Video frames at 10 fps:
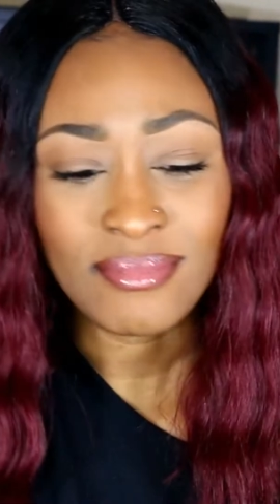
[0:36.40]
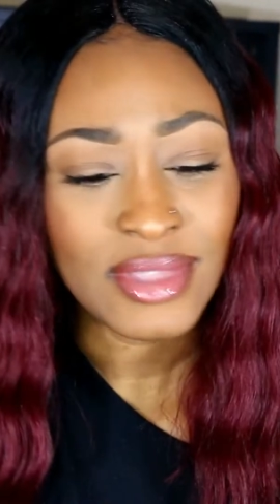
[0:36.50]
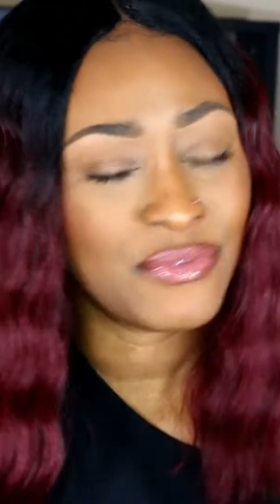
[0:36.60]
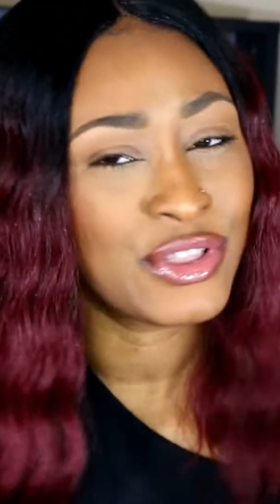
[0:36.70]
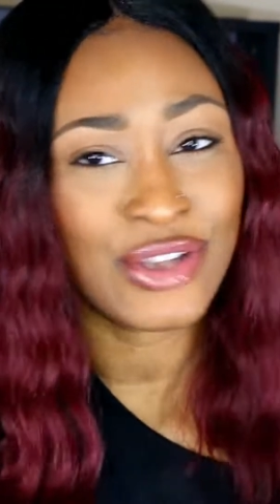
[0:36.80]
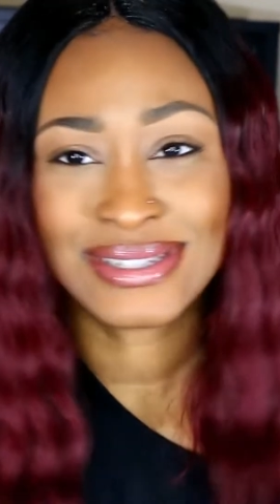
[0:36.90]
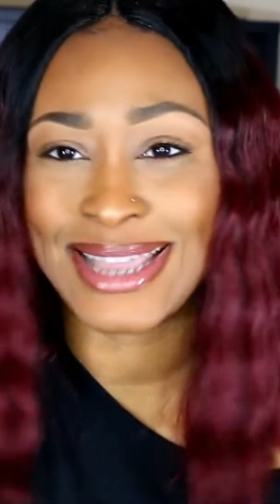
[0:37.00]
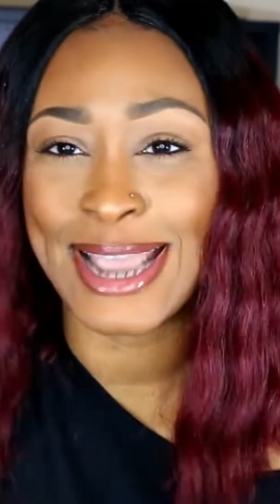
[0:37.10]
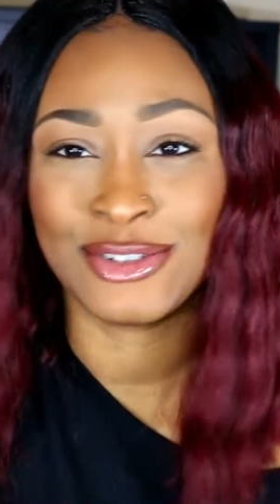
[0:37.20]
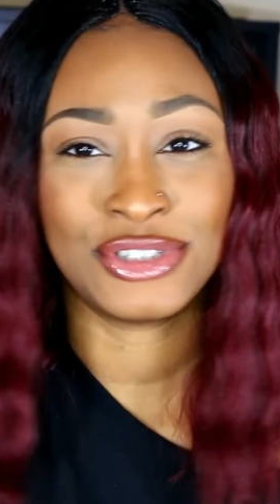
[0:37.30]
for those
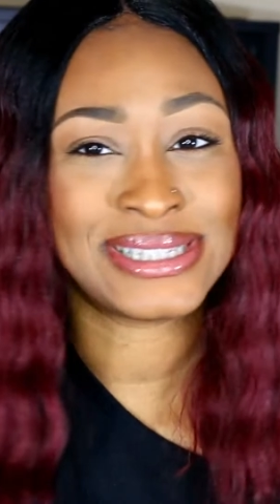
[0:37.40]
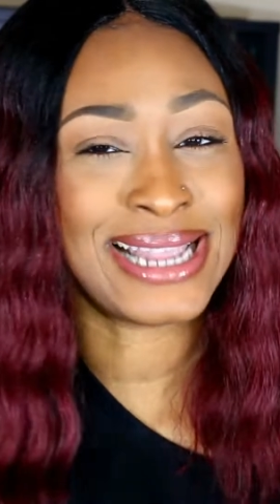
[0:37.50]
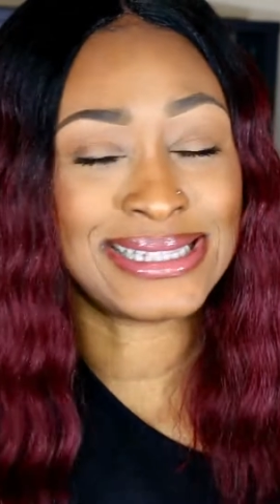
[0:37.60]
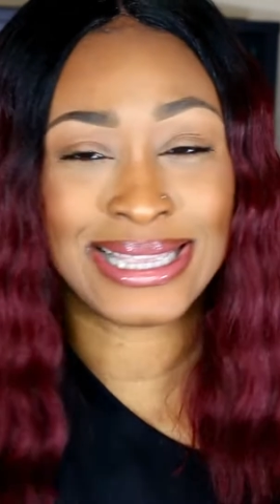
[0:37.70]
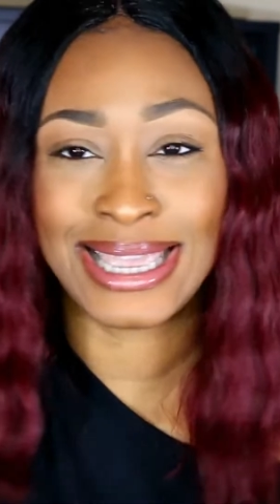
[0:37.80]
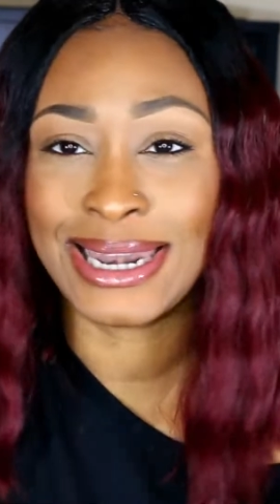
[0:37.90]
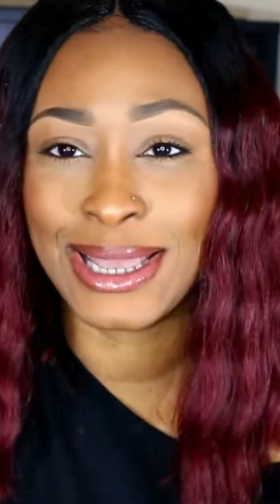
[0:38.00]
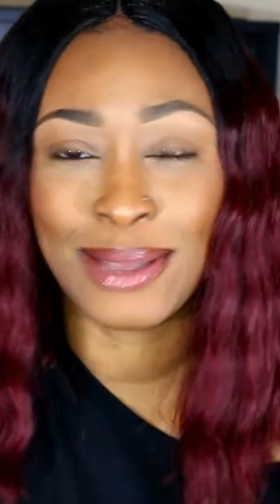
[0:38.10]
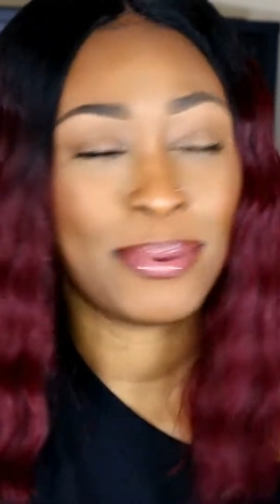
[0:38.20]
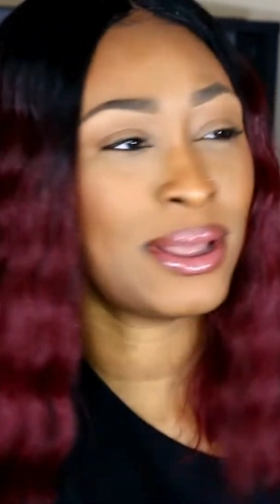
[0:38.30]
days you just need to get
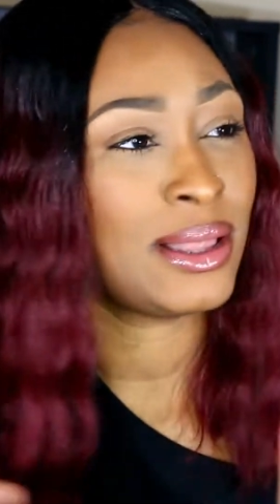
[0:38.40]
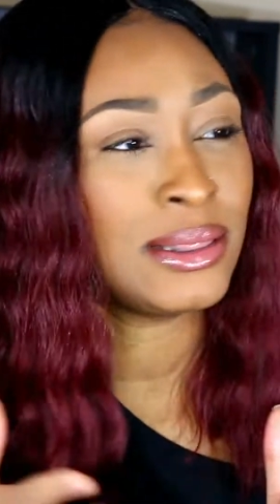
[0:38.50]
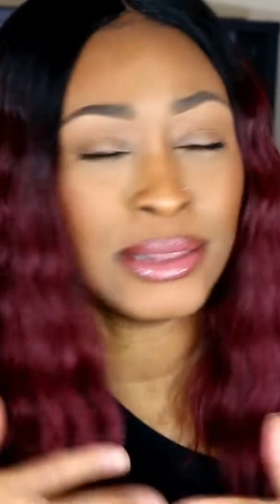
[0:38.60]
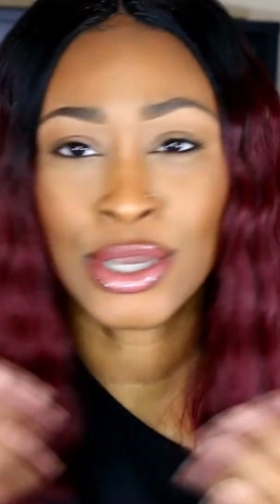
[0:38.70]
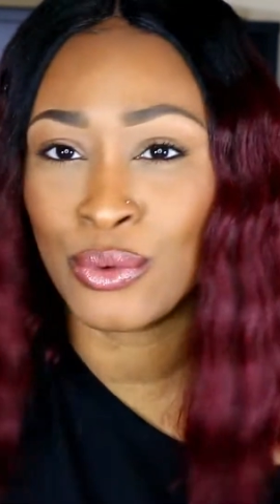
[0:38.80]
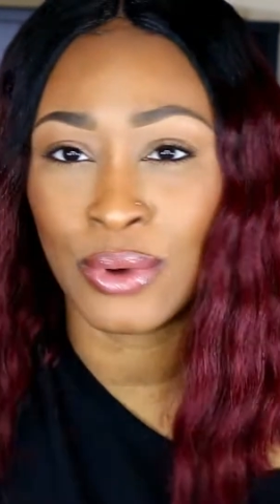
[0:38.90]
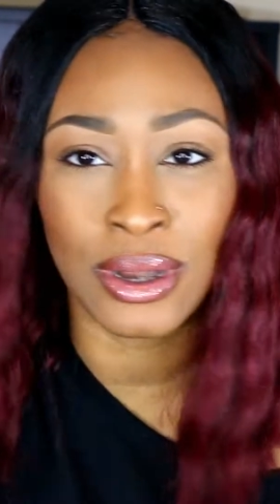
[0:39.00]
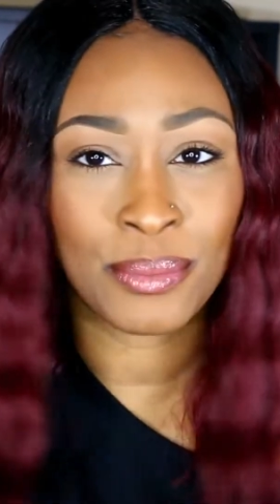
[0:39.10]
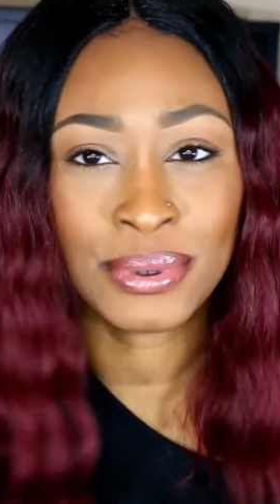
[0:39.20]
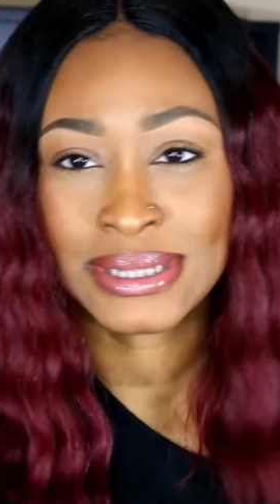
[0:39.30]
up look
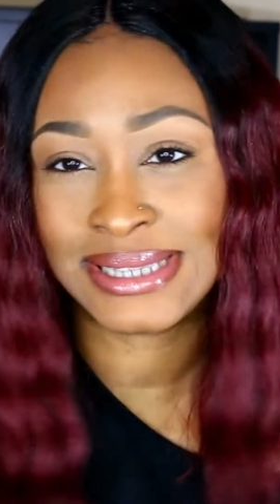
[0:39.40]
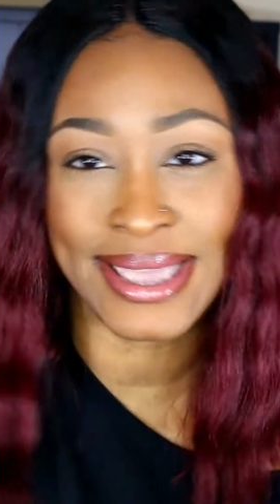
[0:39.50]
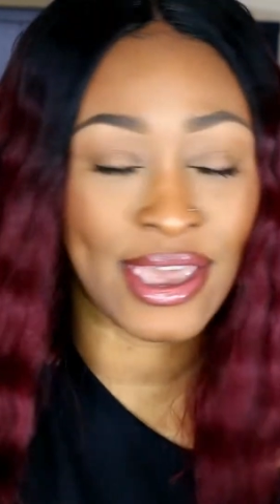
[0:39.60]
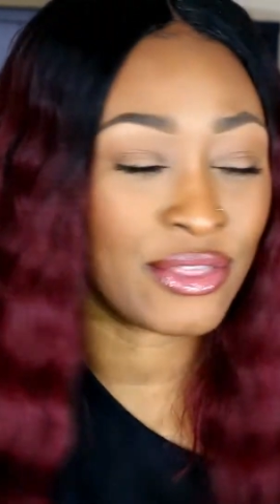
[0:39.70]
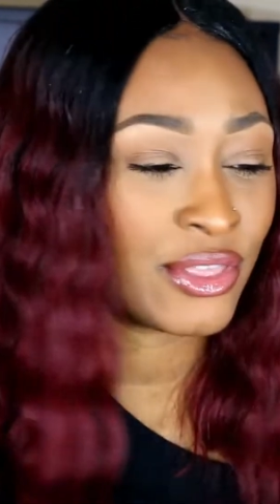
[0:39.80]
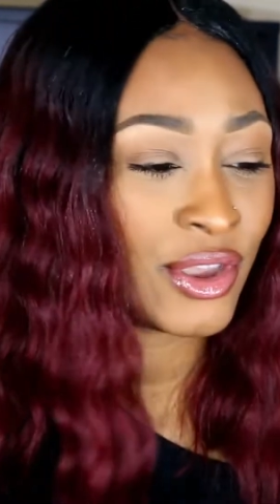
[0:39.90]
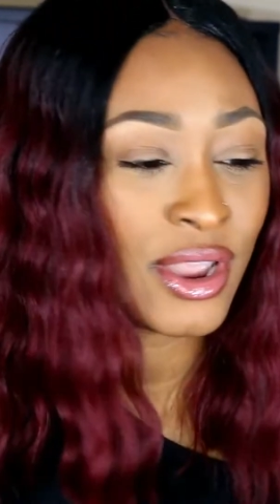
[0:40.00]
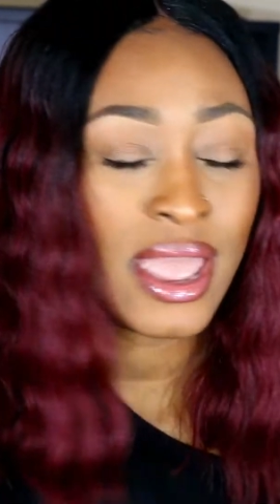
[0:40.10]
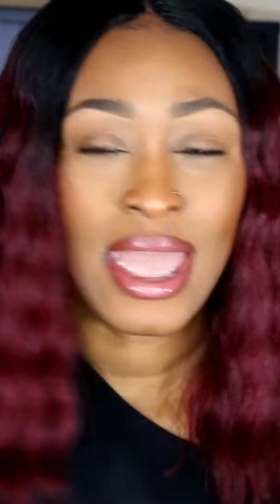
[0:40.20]
well put together